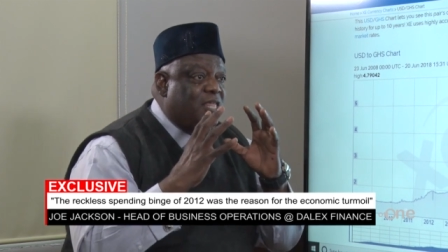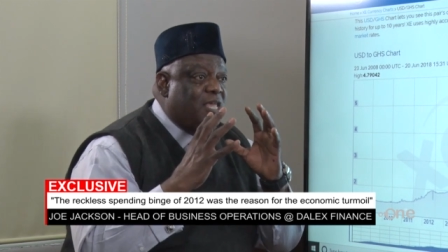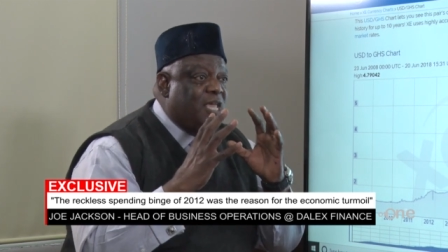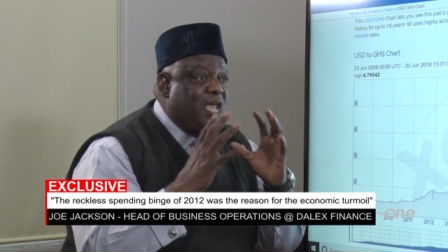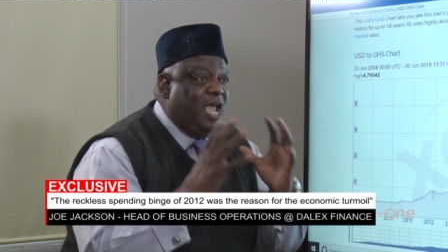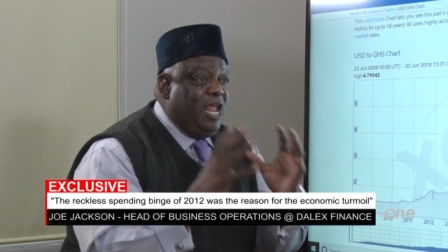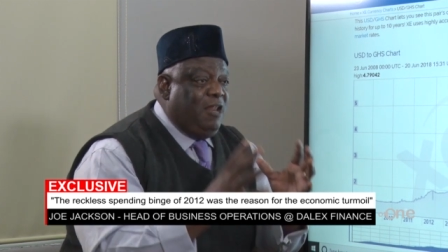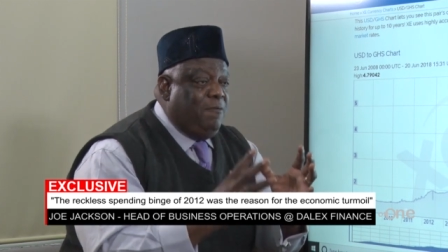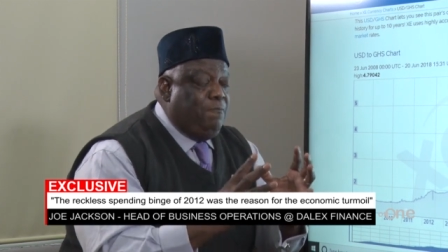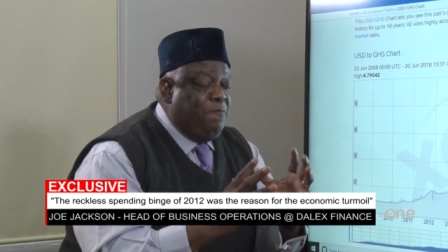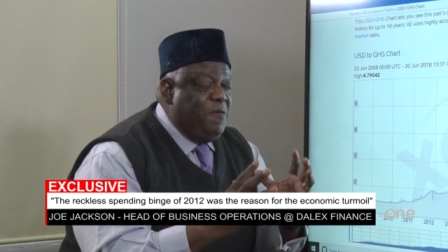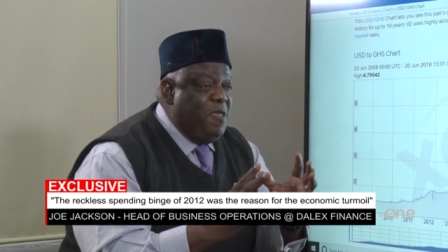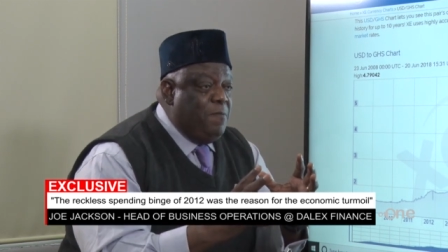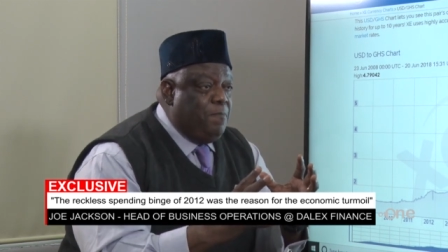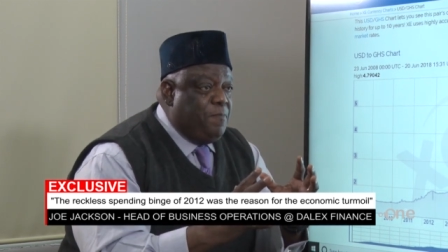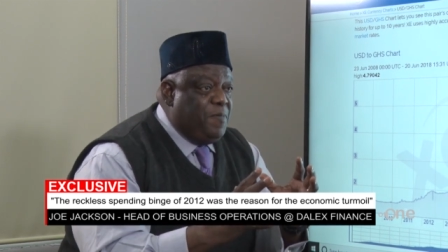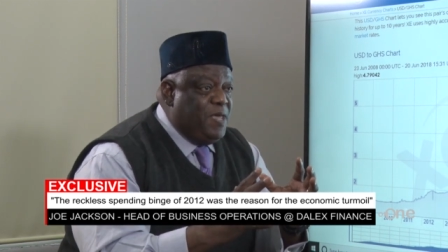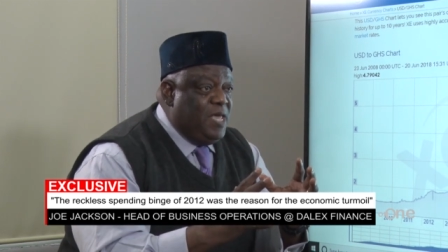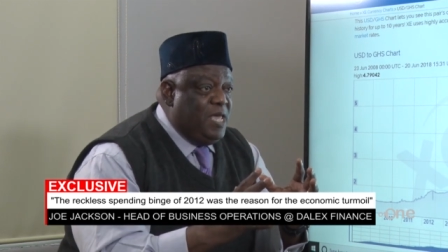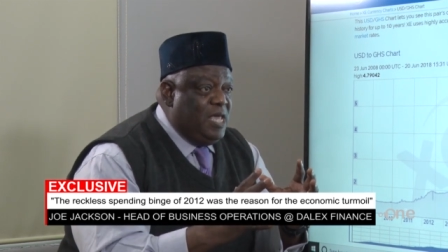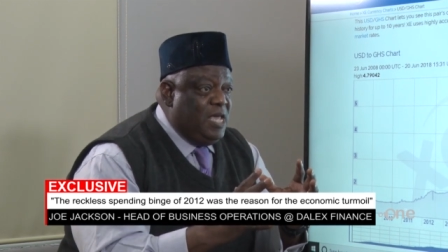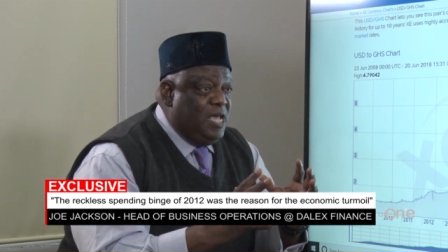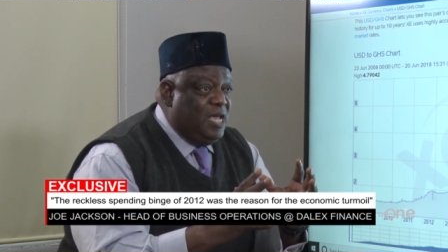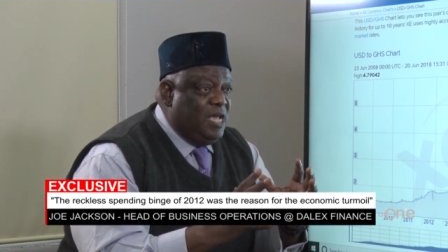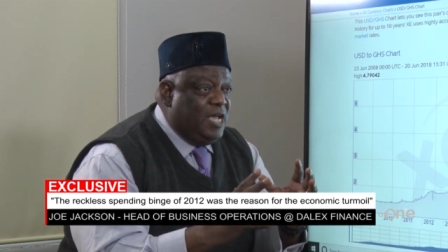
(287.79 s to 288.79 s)

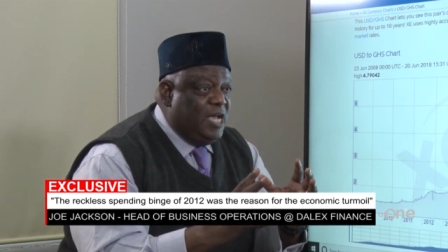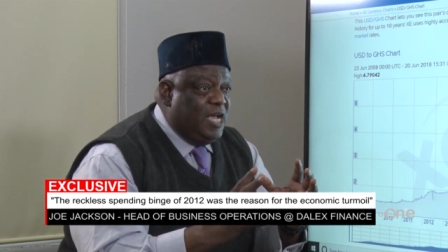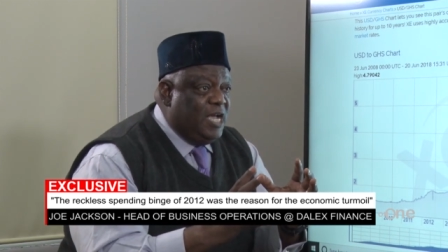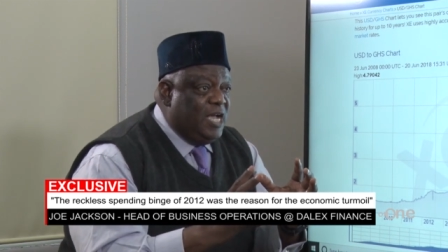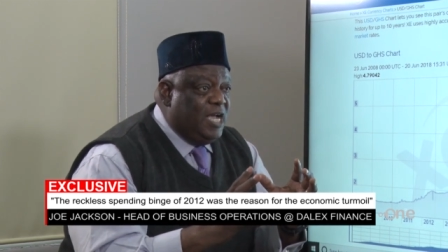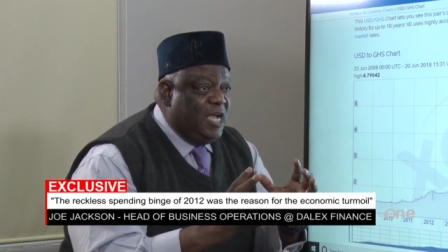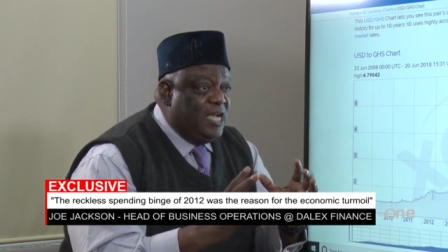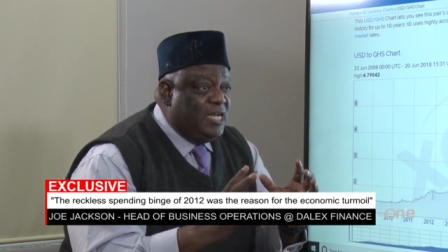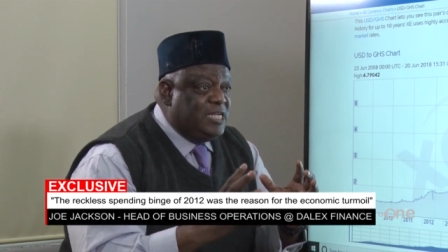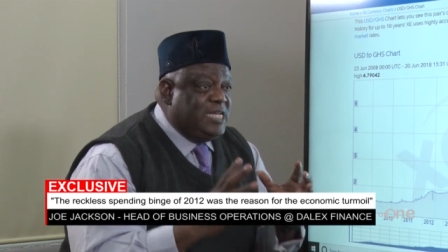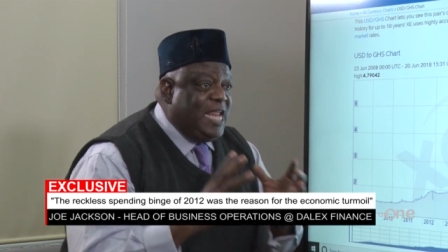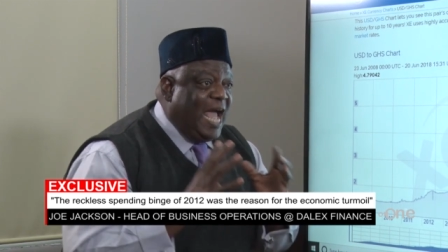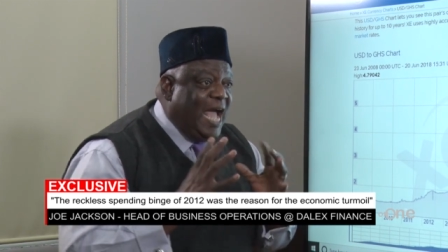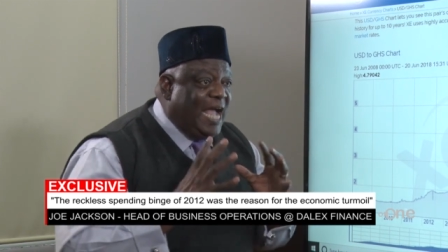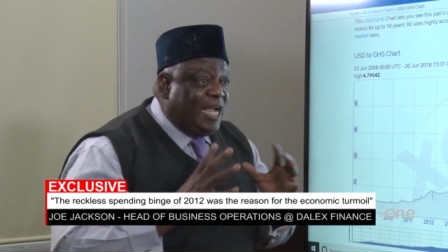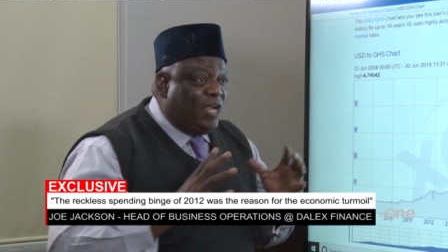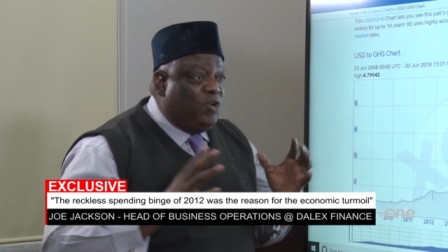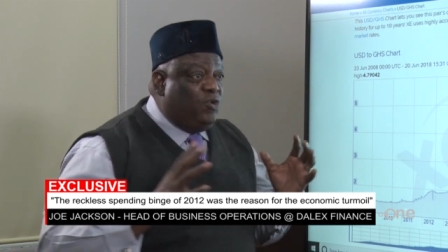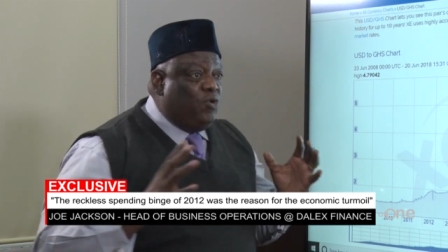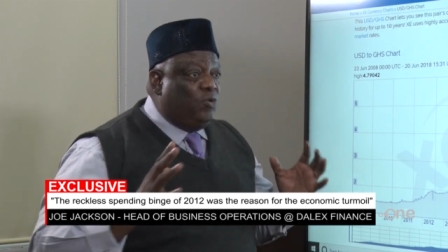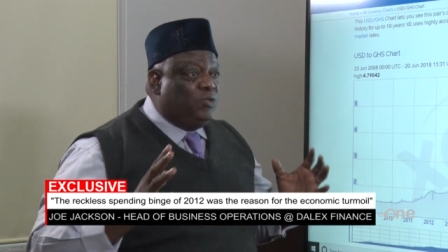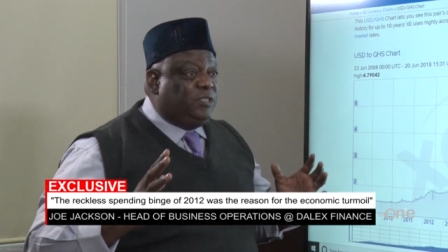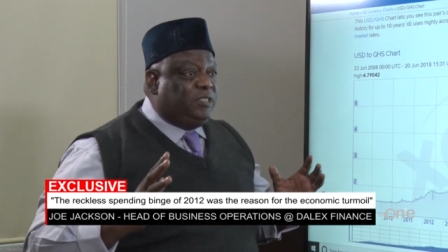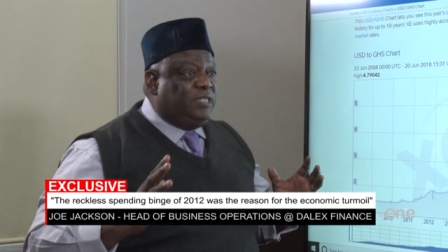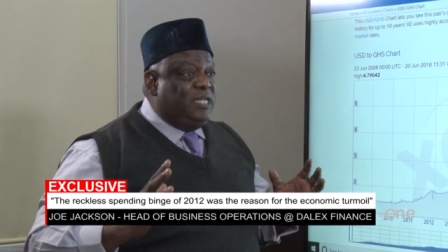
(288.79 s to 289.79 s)
NPP
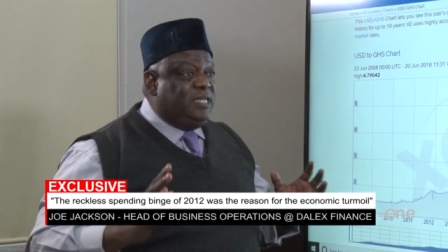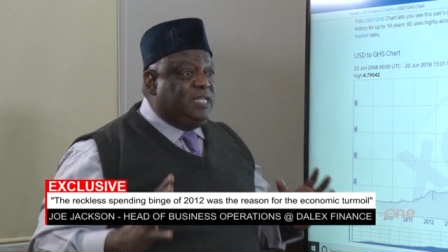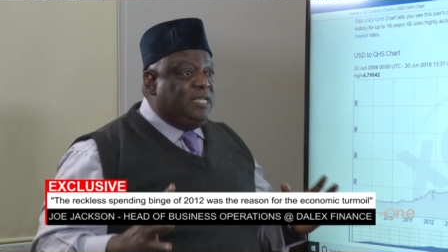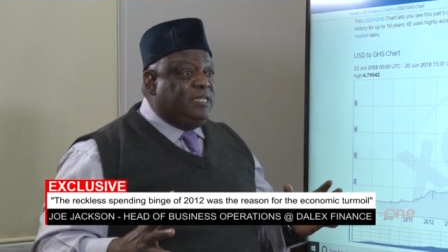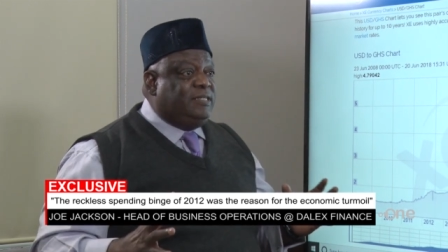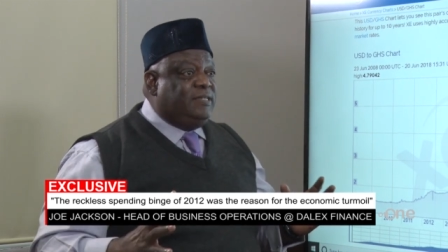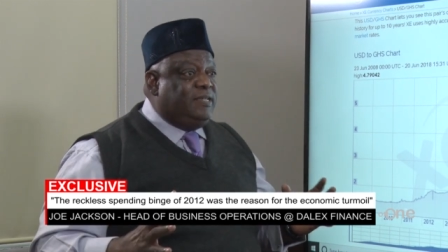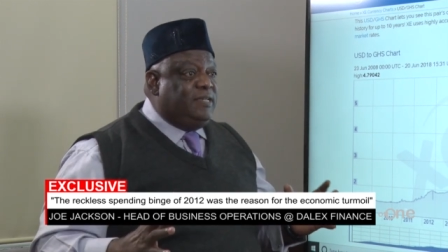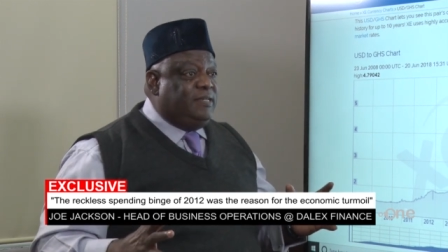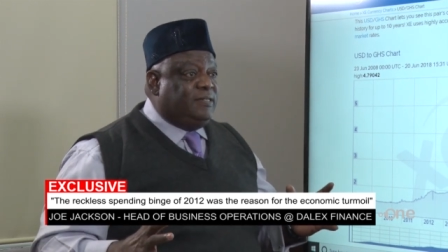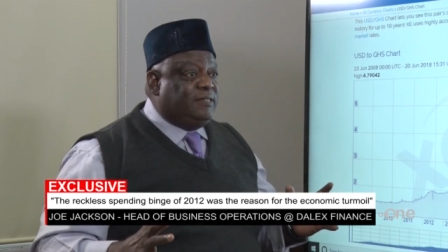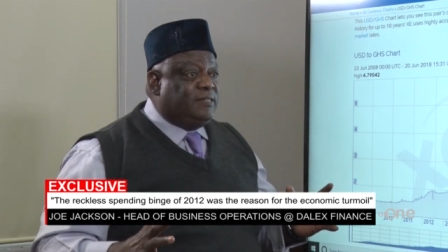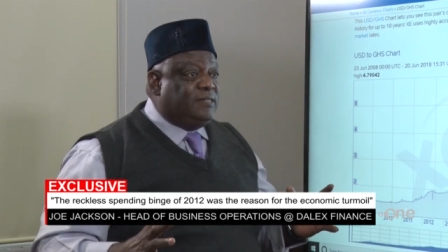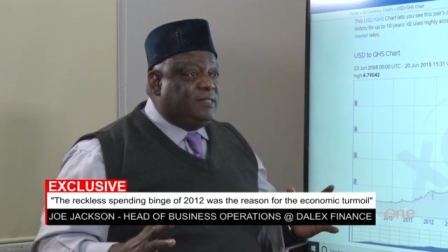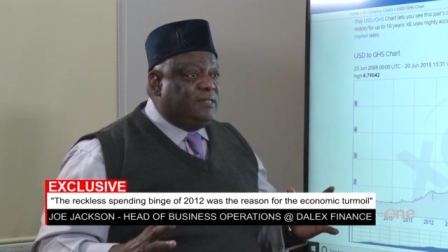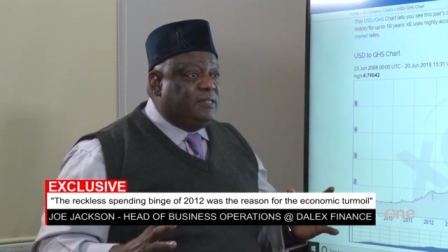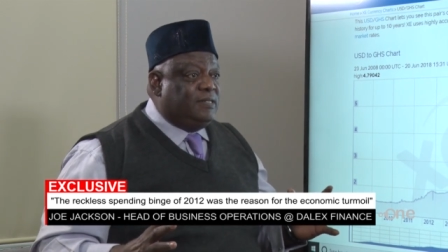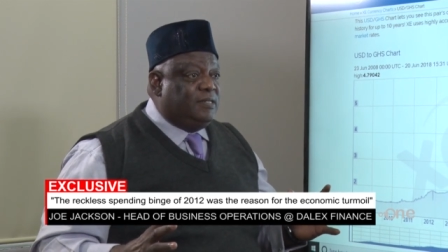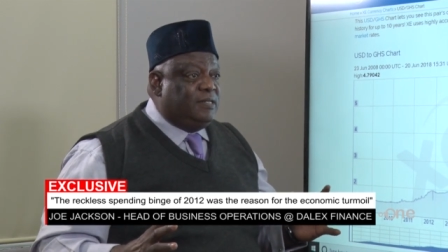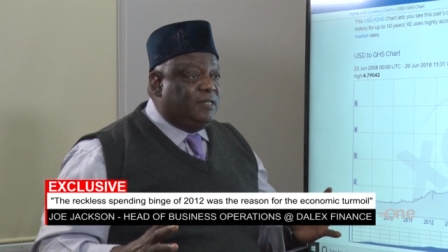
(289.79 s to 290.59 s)
diagnosed the disease.